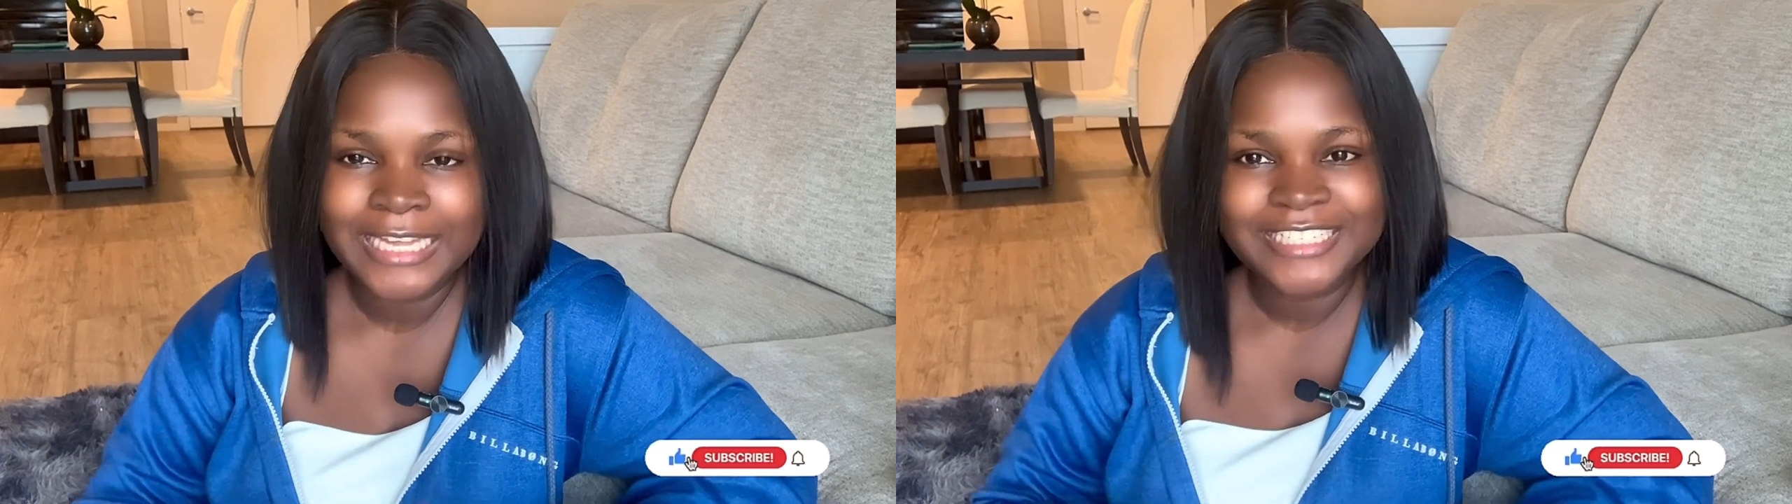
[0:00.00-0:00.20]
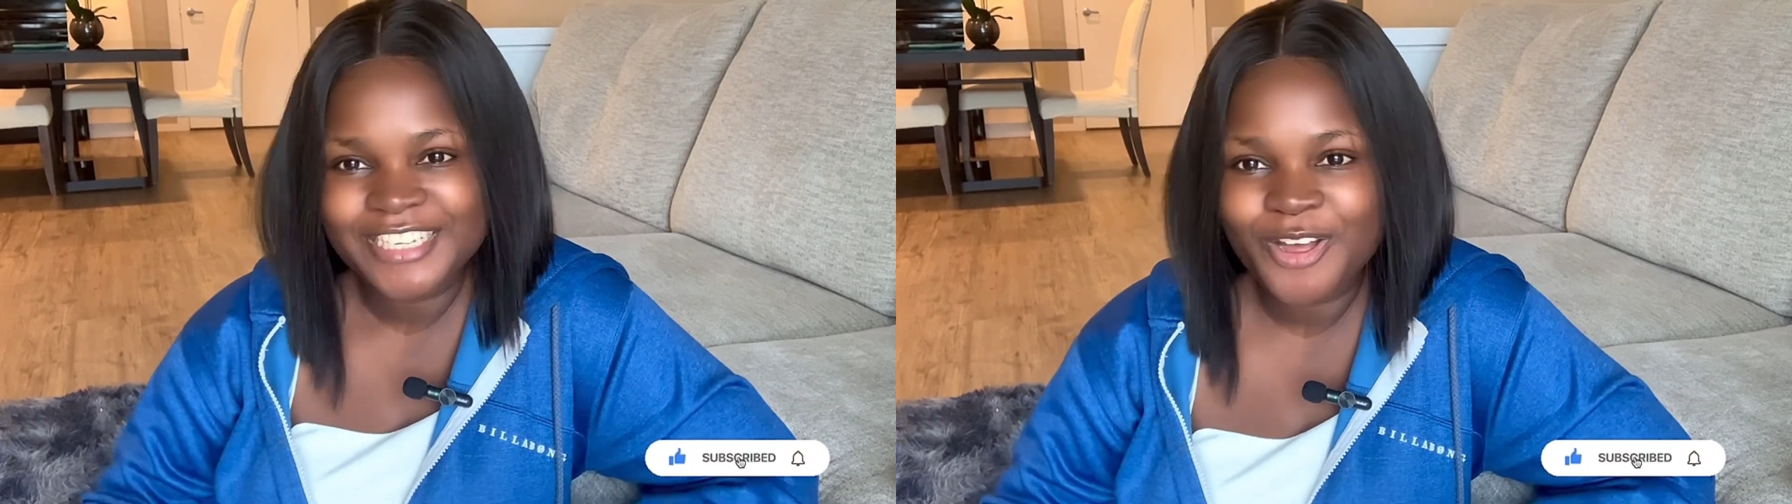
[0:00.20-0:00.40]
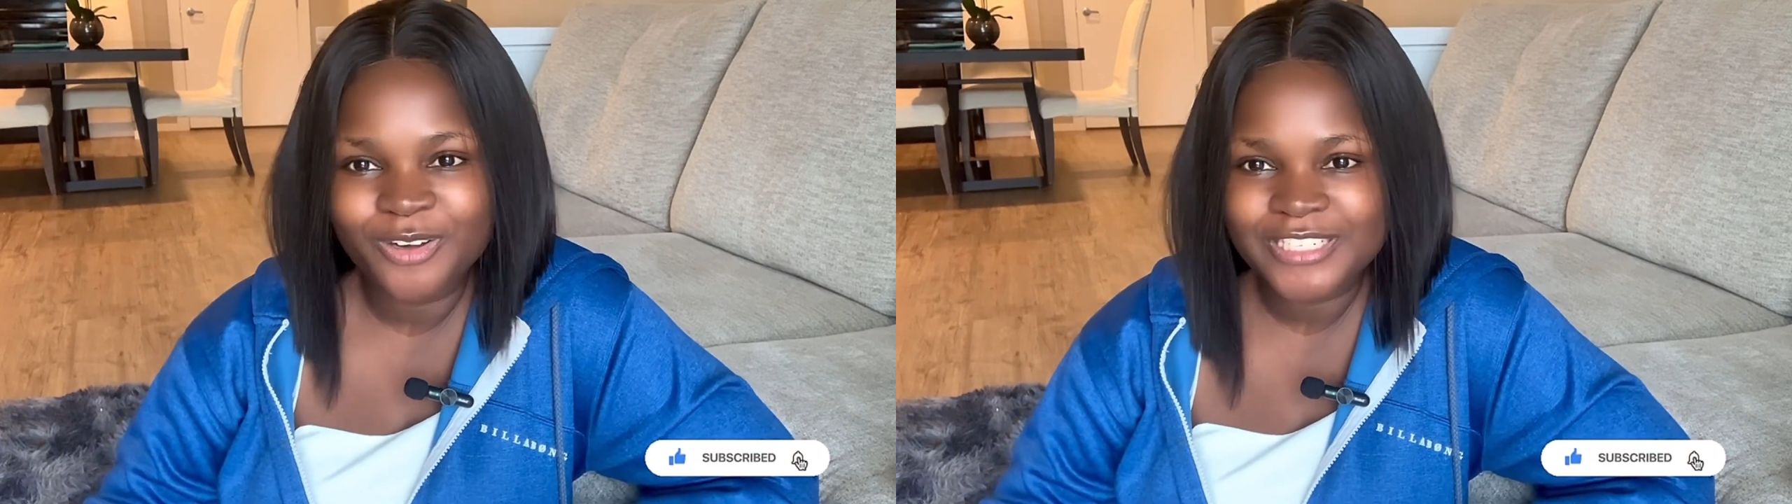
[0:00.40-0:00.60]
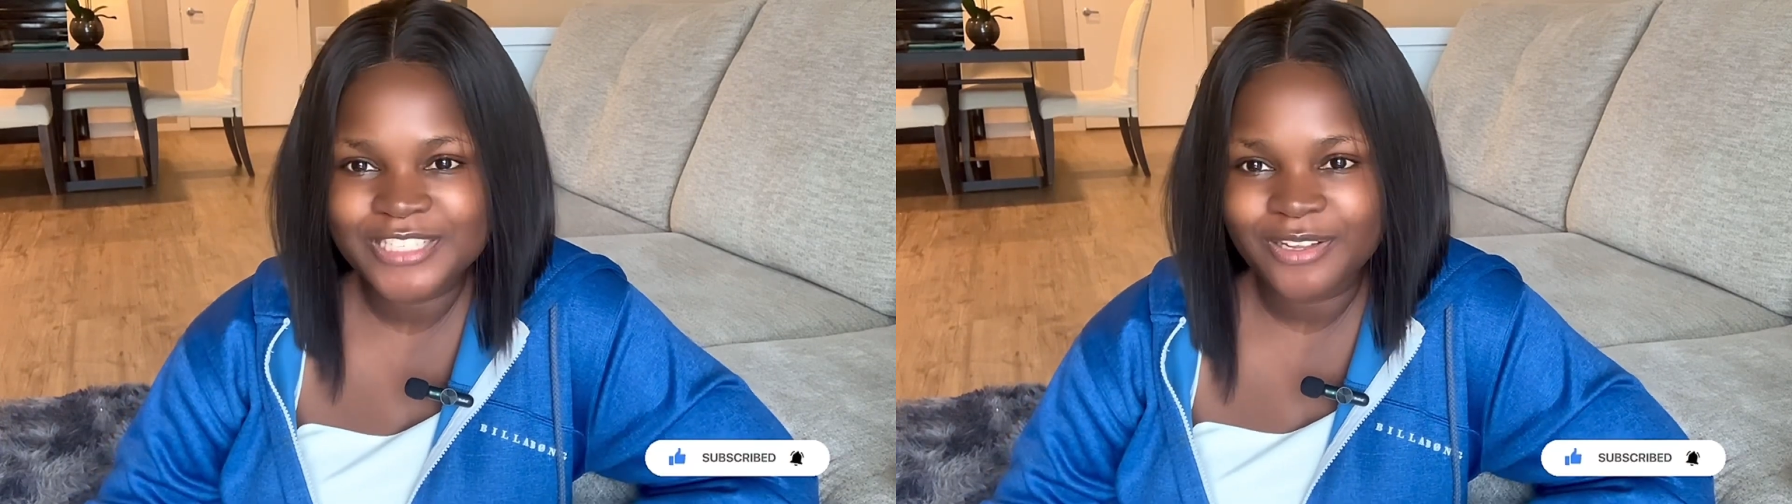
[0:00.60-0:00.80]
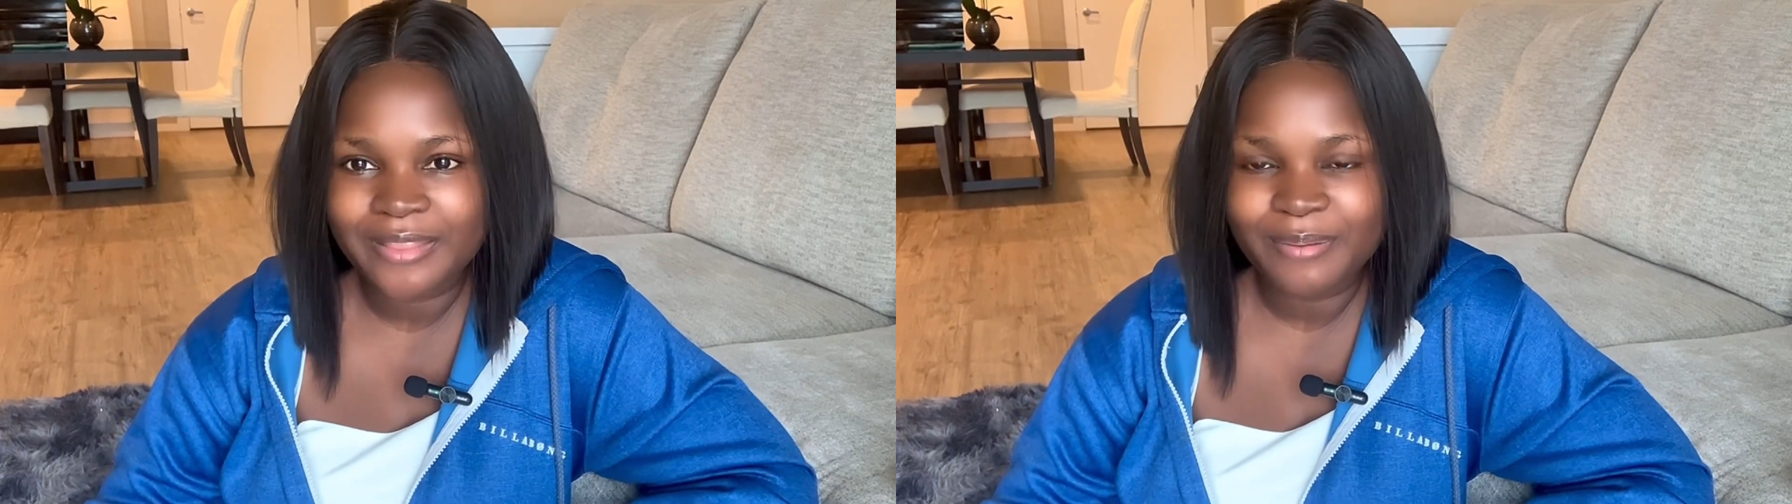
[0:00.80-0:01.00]
The cold is
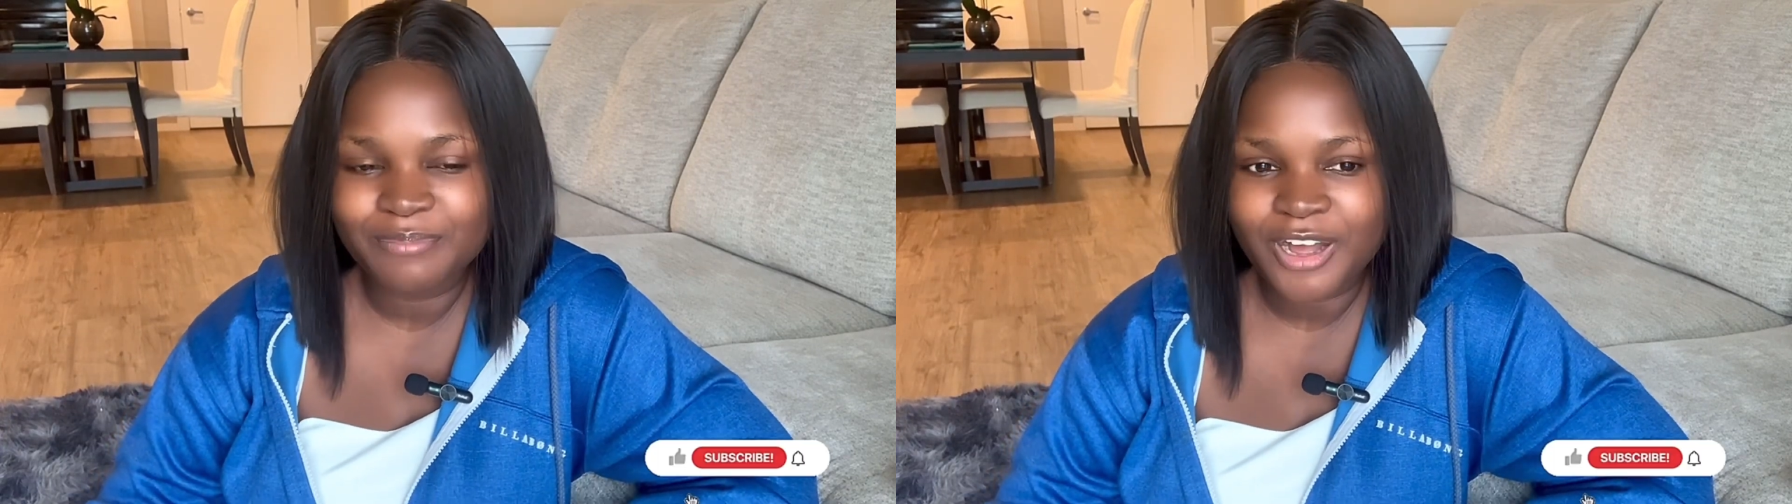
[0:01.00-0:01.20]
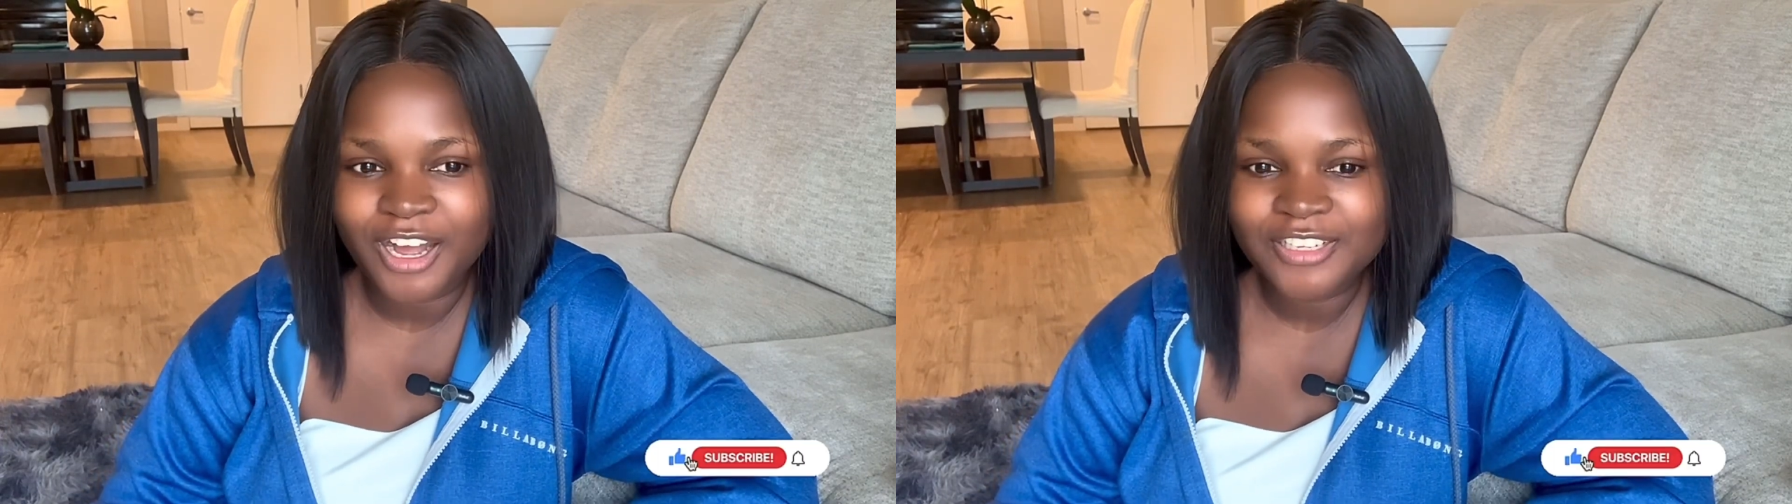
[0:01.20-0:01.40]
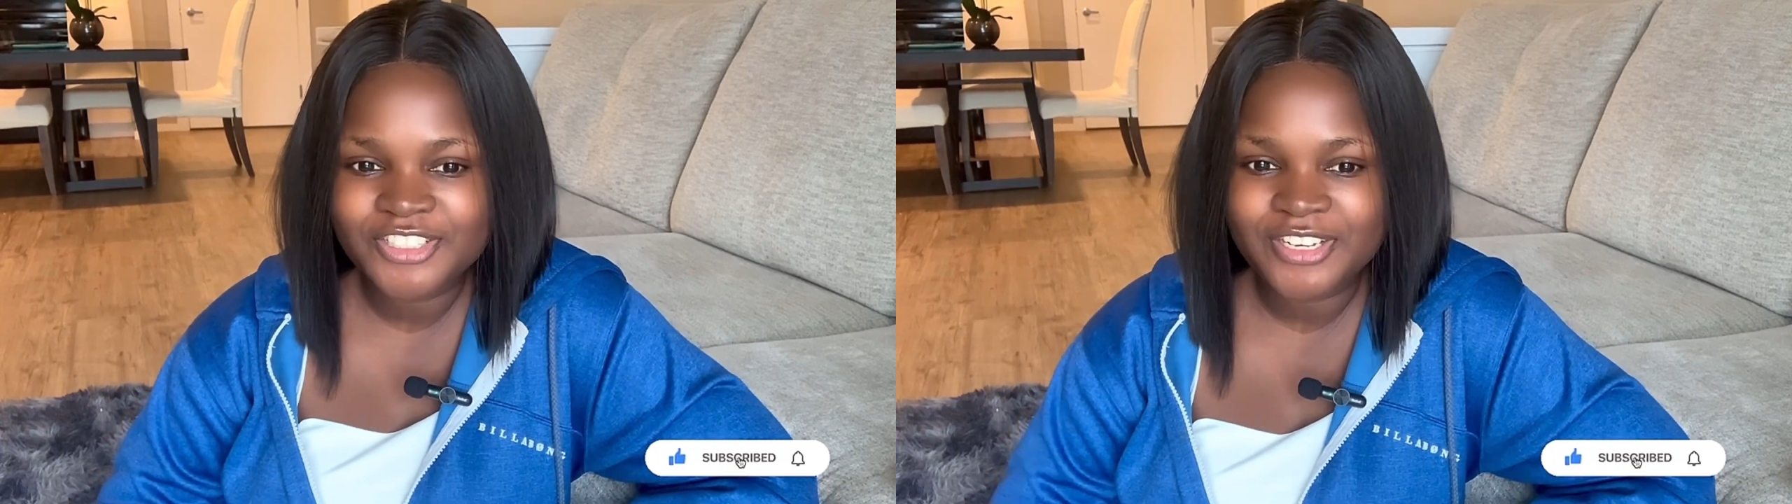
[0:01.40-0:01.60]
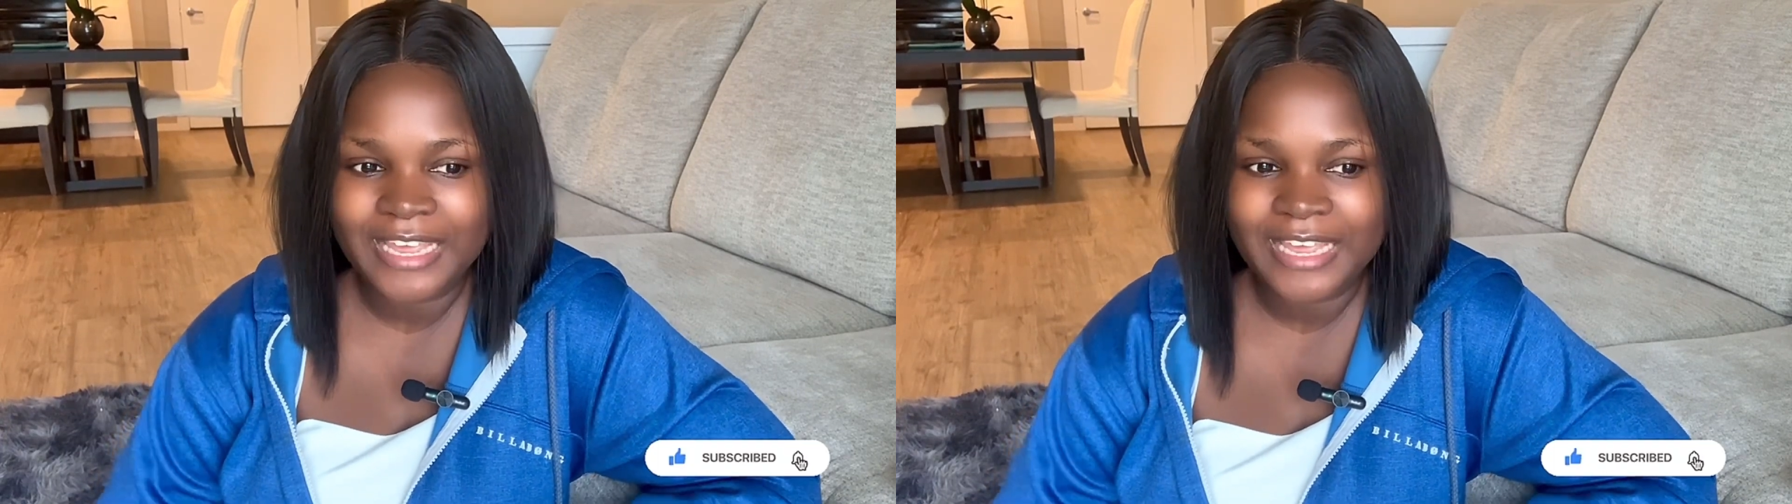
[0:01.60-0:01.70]
not that much,